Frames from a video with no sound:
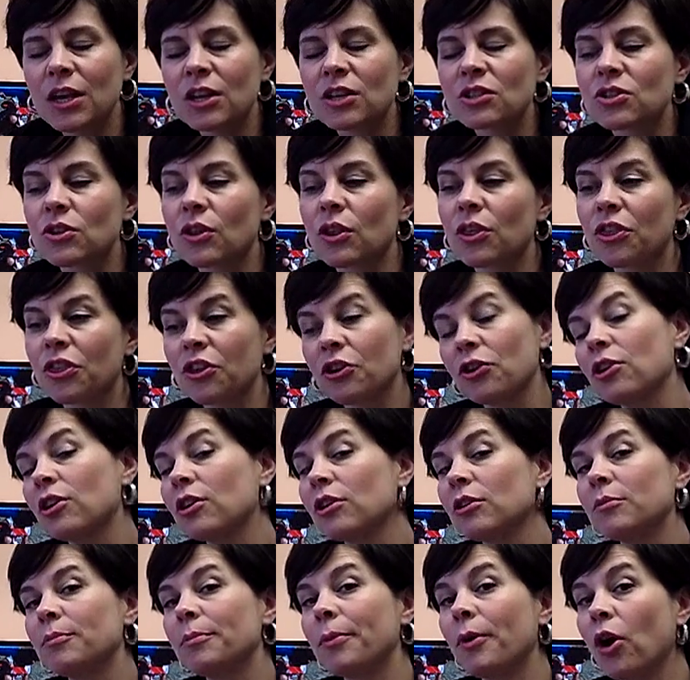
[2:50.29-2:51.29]
So the
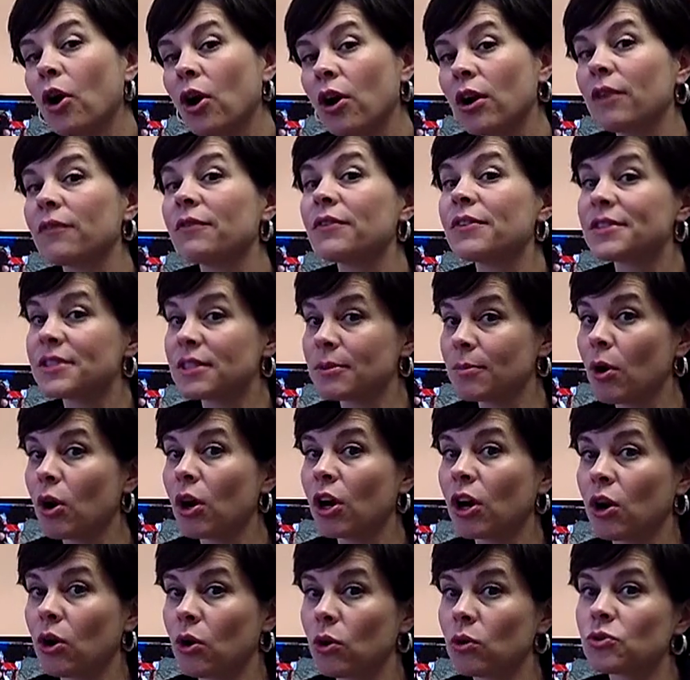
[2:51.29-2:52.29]
third part of the
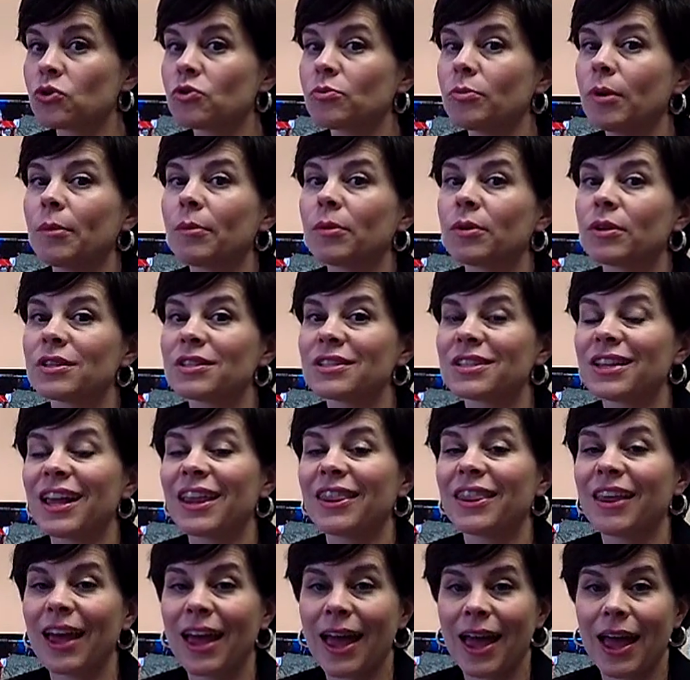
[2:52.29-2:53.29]
SMART goals, remember, is
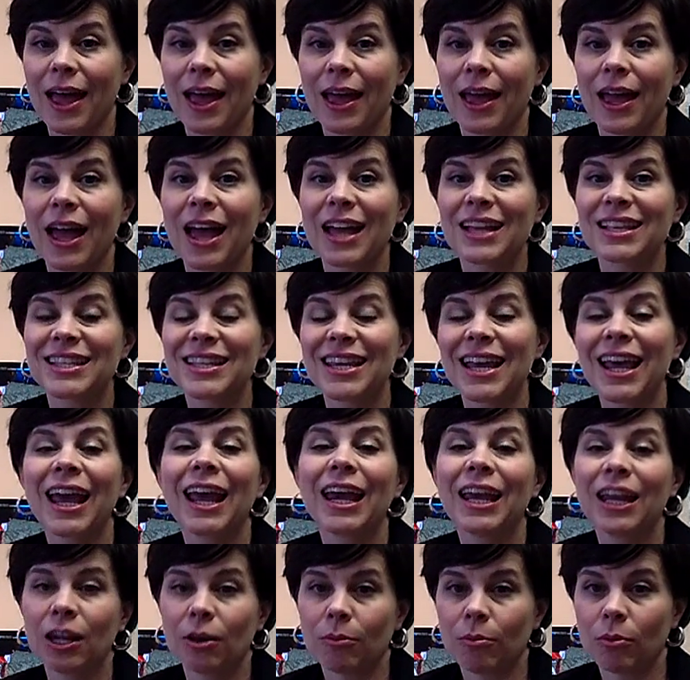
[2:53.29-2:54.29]
the A,
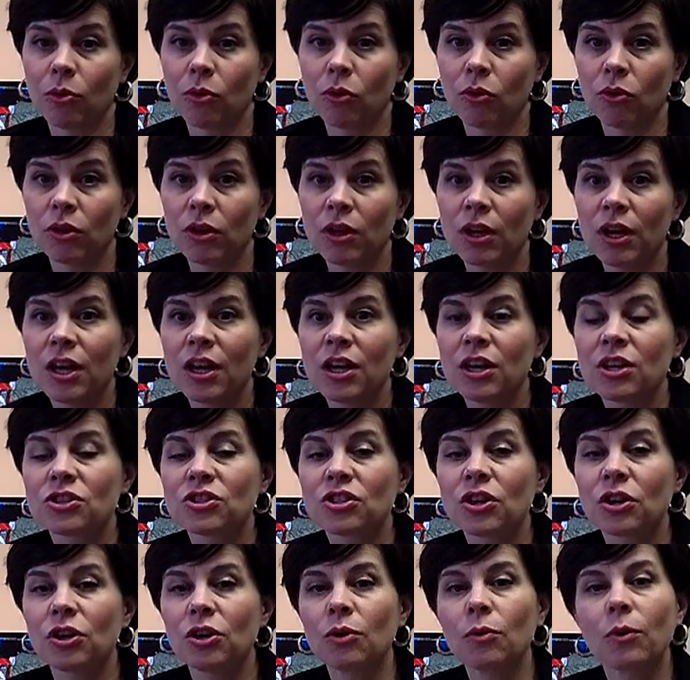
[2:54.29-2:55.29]
attainable.
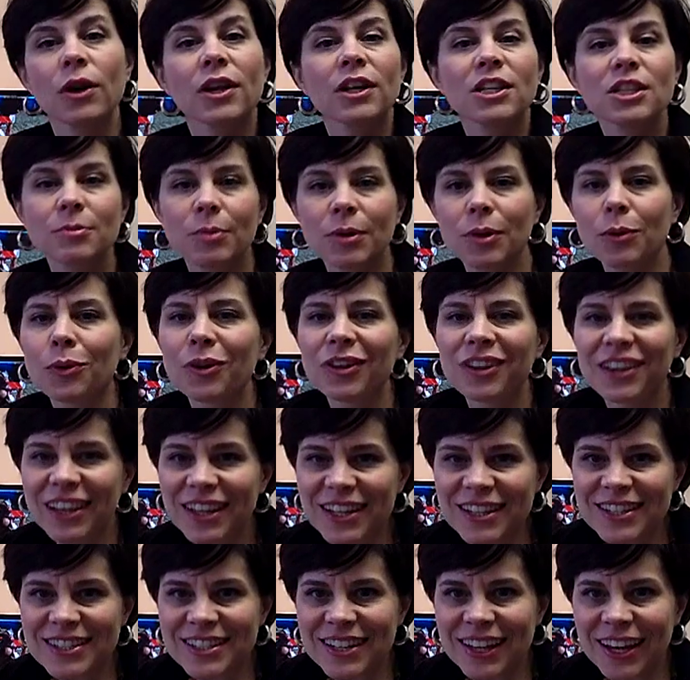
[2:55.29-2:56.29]
So you want it to be
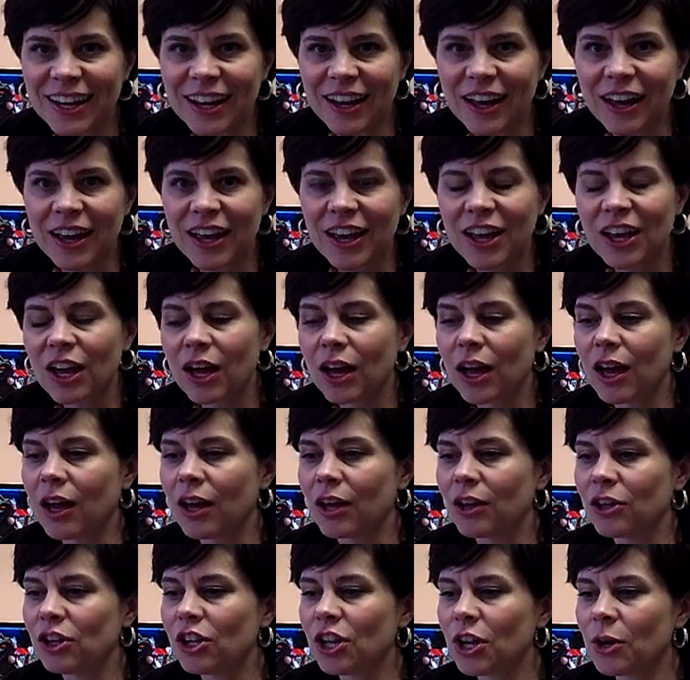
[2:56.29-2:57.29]
realistic.
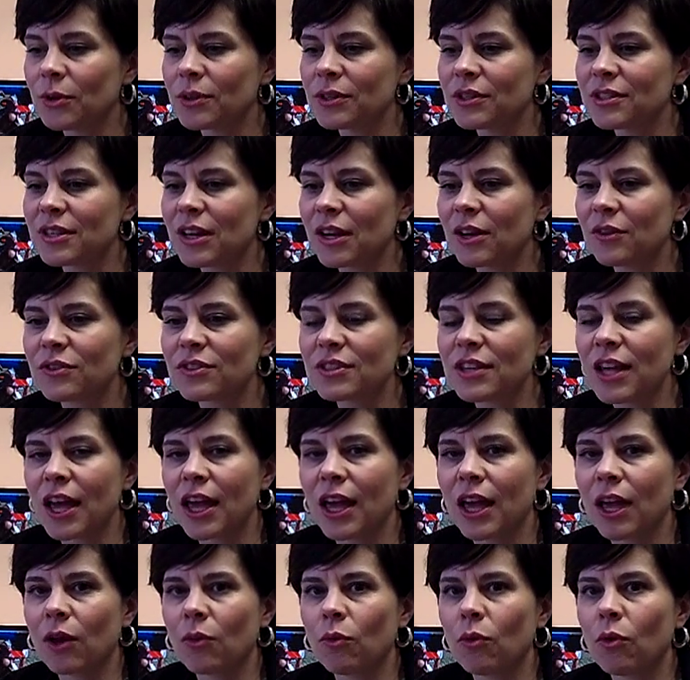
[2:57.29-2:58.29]
Instead of
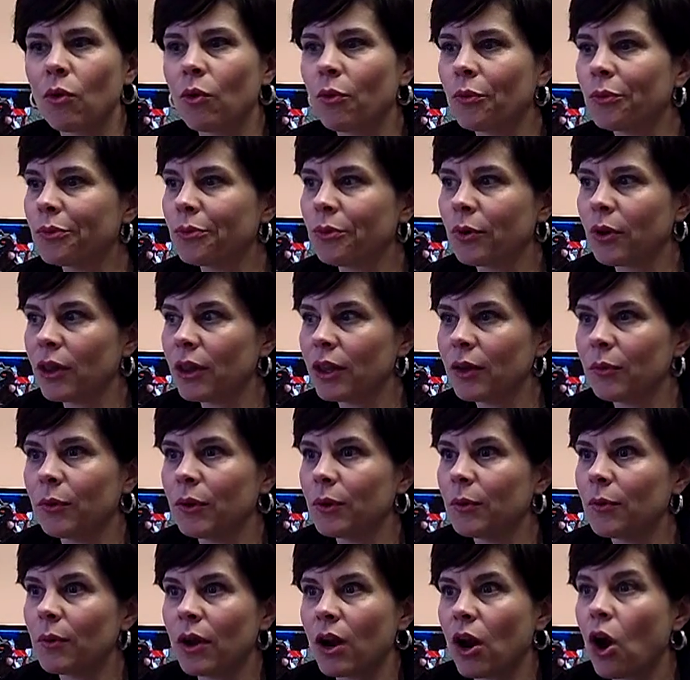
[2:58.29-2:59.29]
saying, well, really,
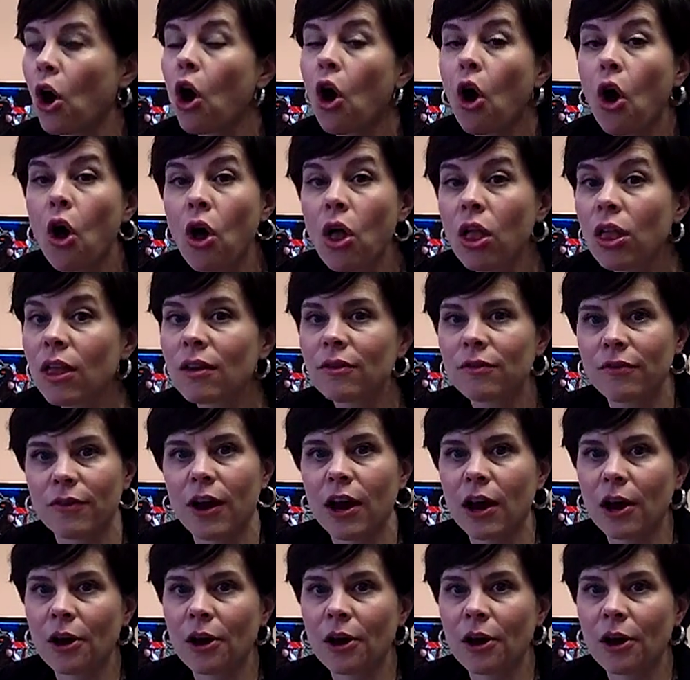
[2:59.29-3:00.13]
we want all of